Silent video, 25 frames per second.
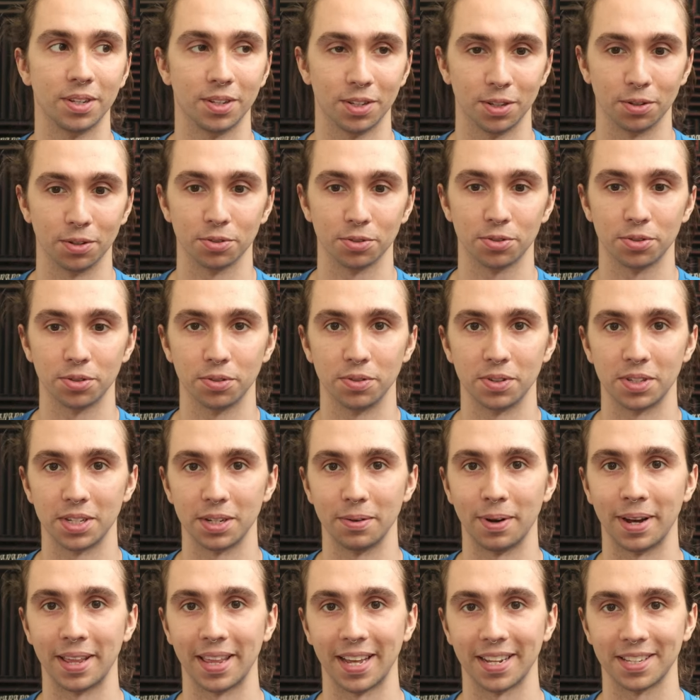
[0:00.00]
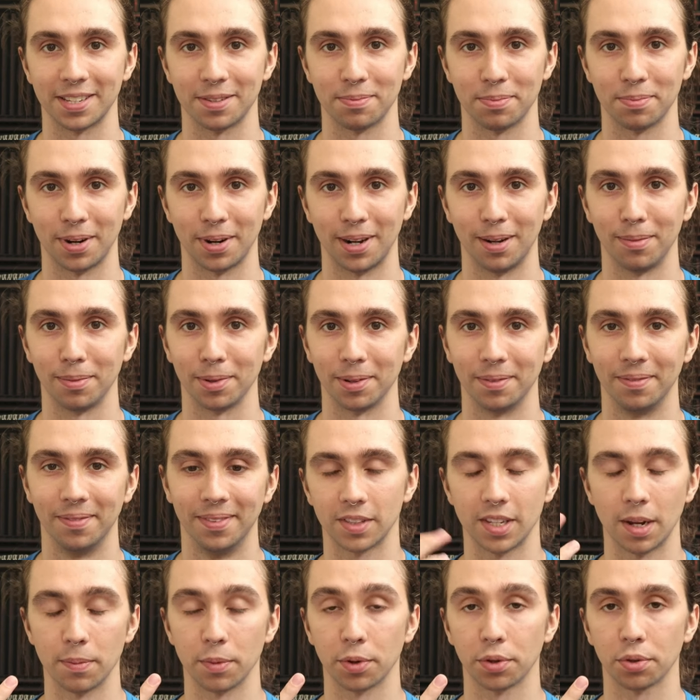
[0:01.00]
you'll soon see why that's a problem.
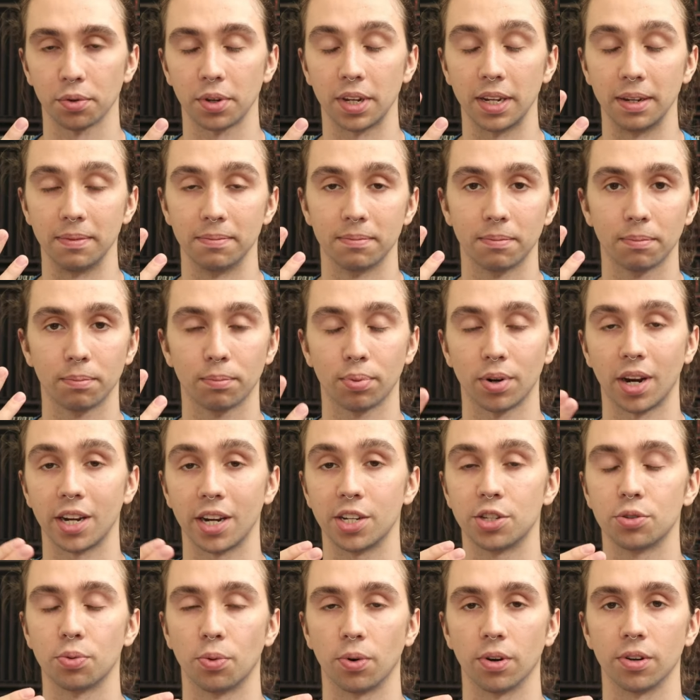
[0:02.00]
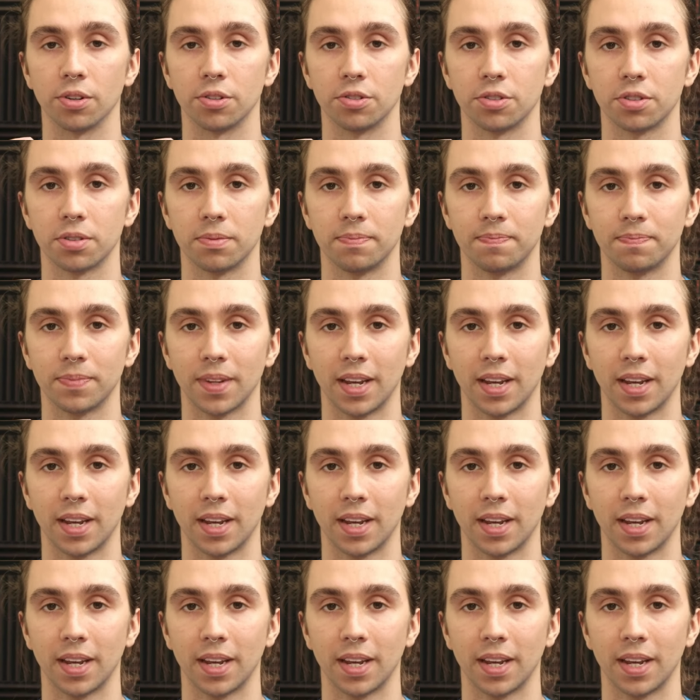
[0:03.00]
Number three, price wars.